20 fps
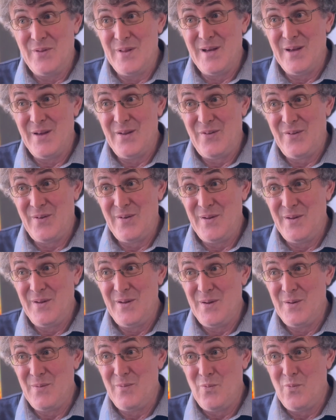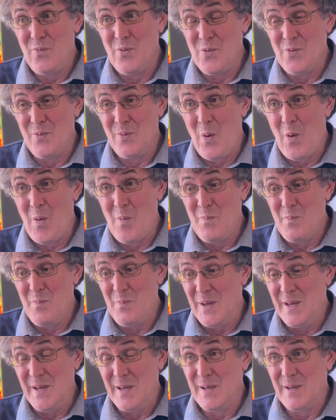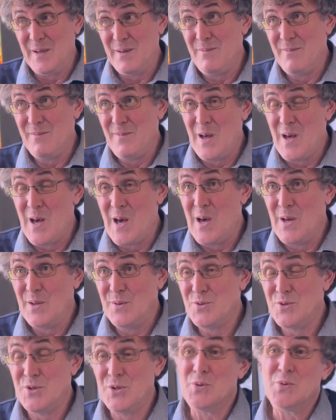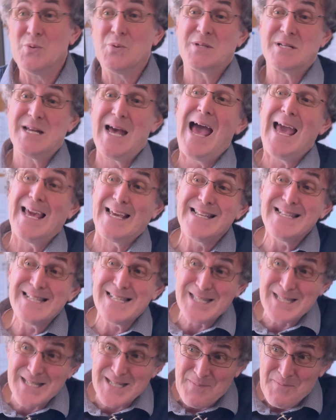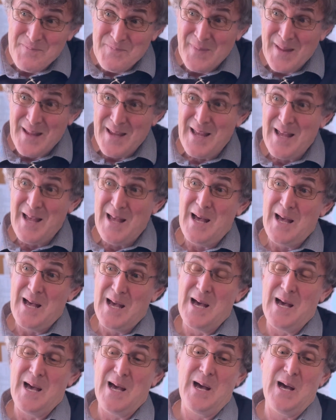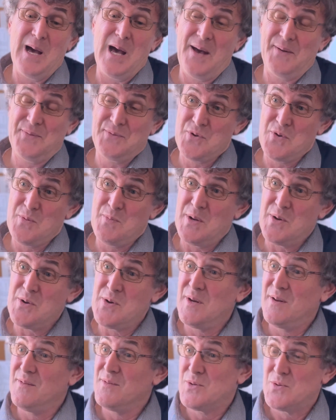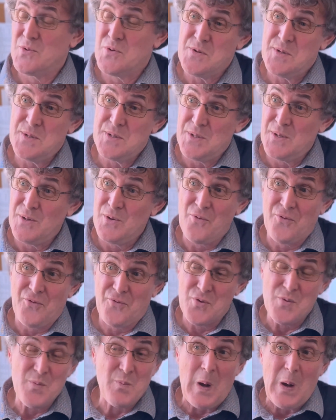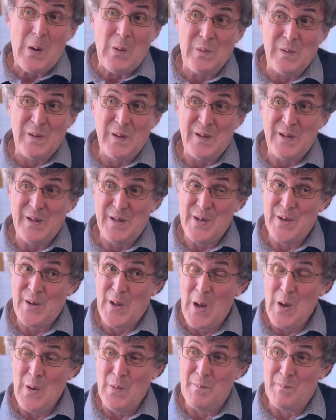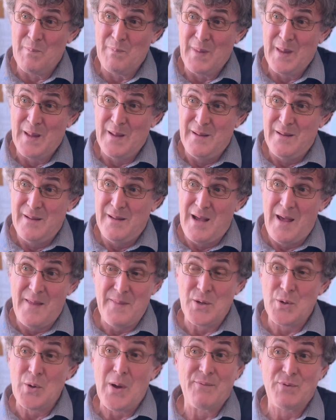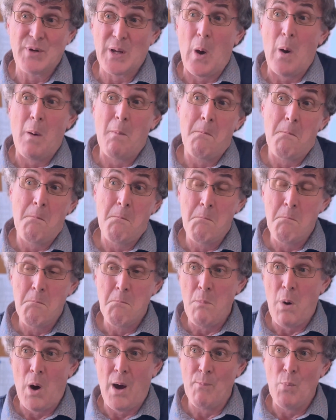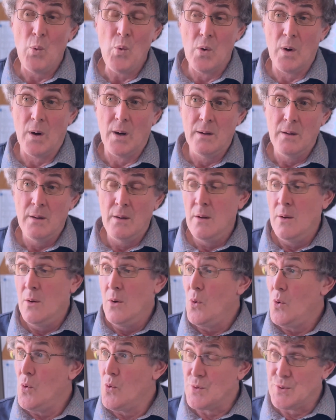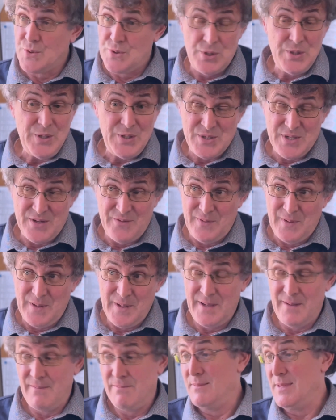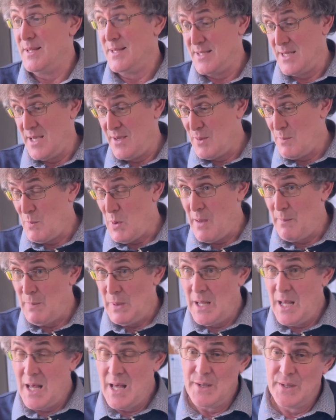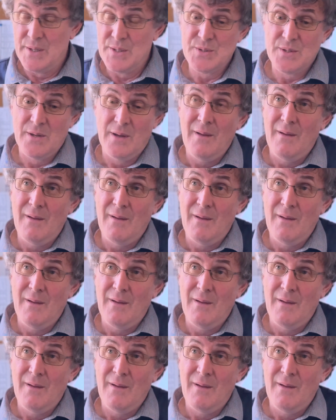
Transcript: that it will not be to your taste after a period of storage in your fruit bowl at home, and then you have to go and buy more. Or alternatively, let's say you buy bananas,